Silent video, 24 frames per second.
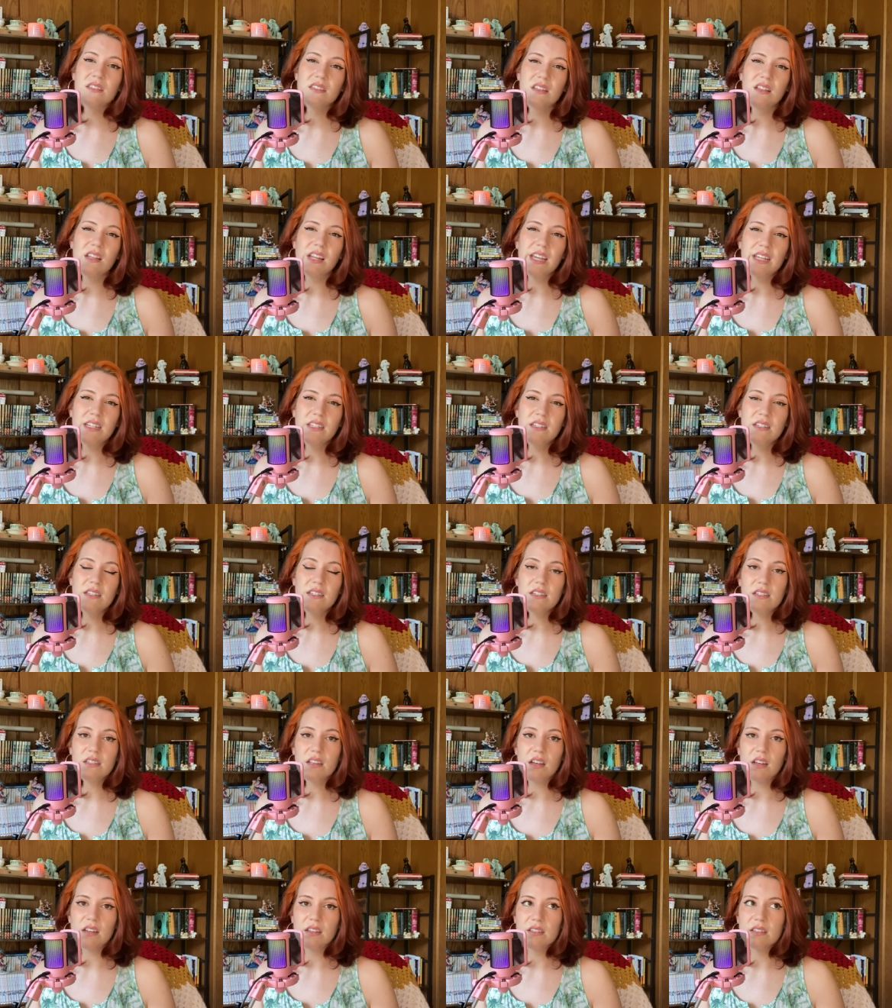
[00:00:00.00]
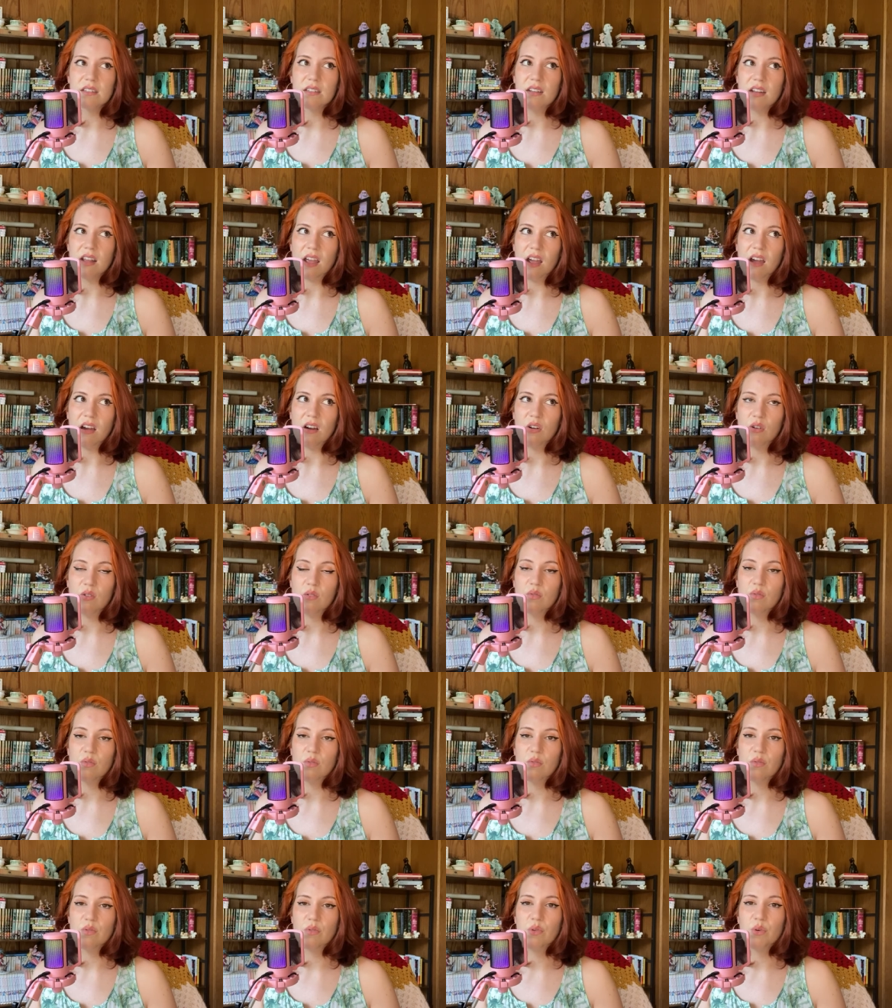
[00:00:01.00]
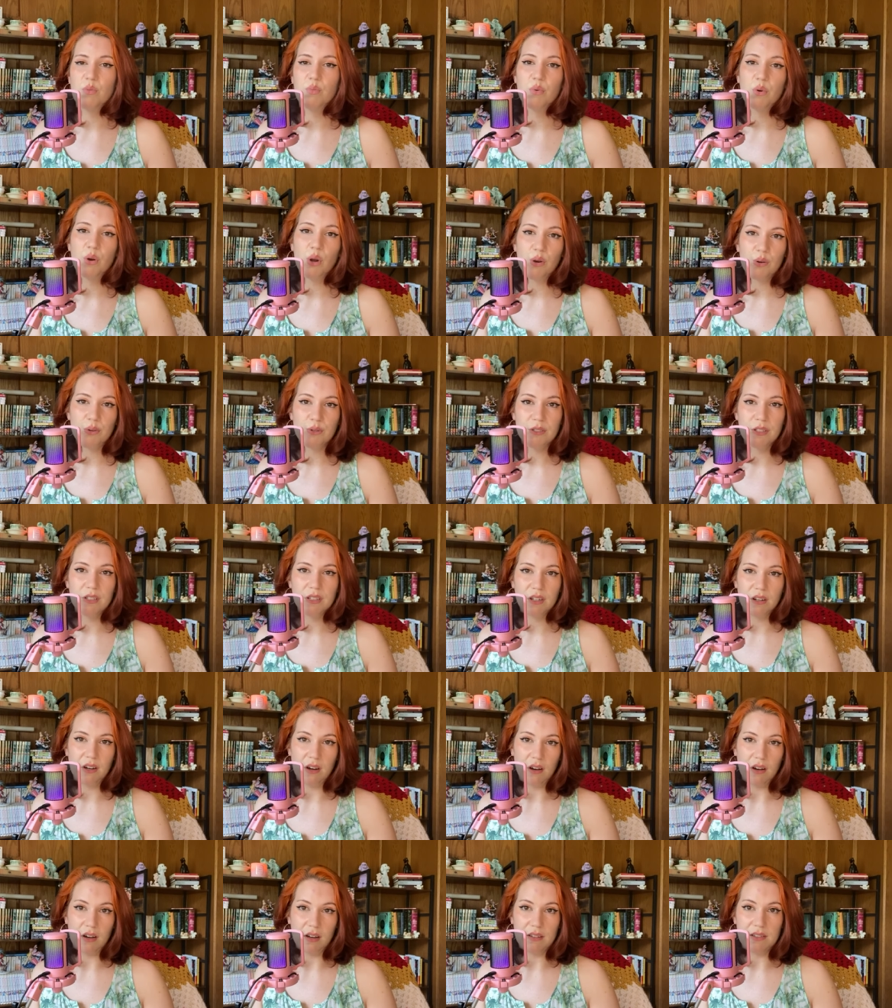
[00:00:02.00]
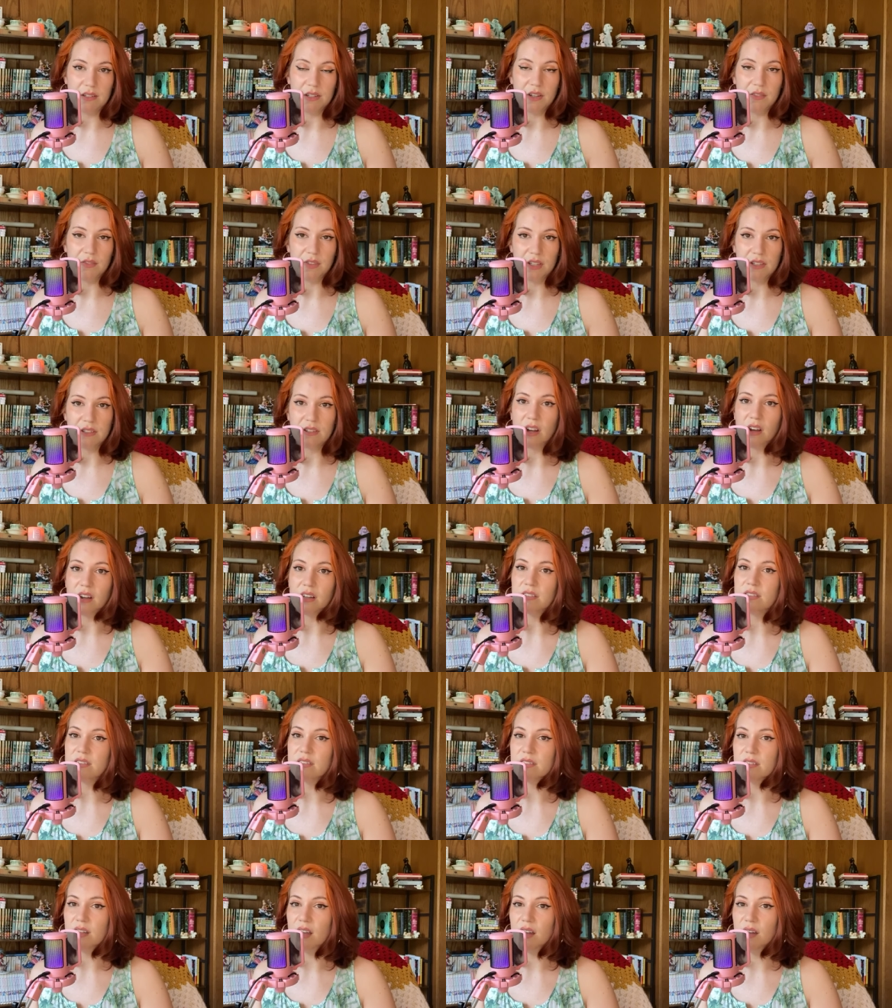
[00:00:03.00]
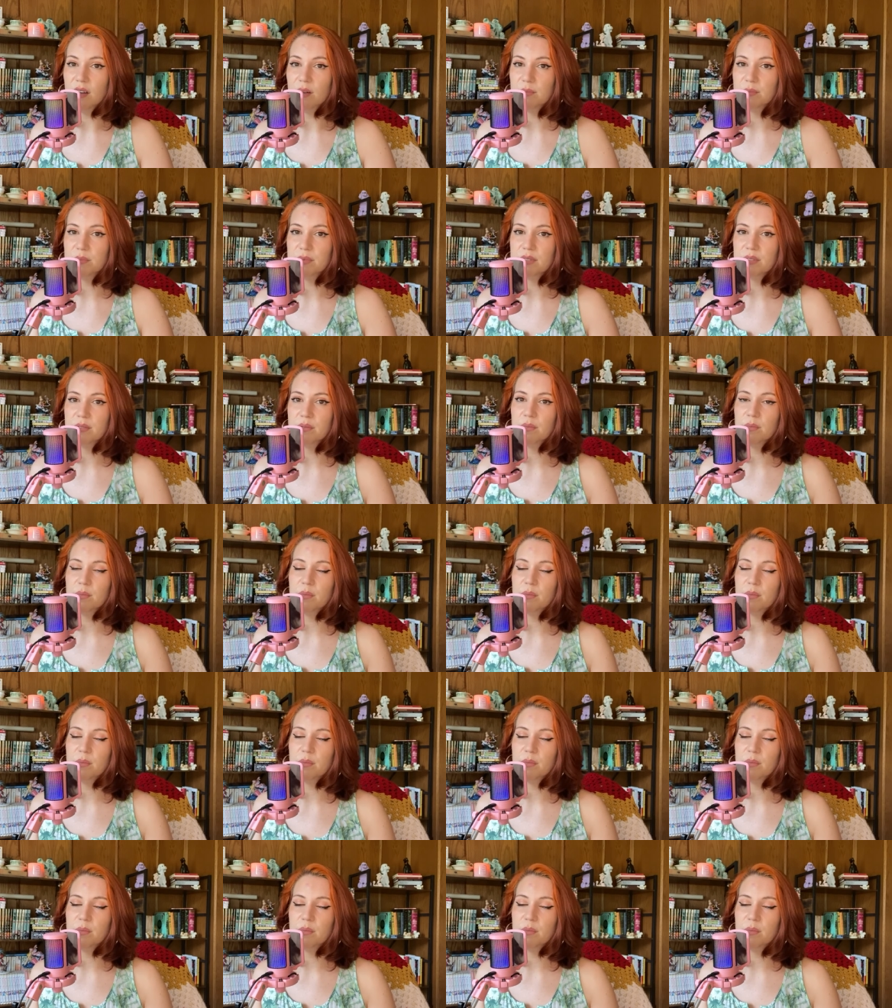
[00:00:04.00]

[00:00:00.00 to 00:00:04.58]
Let's discuss now the pros and cons of this concept,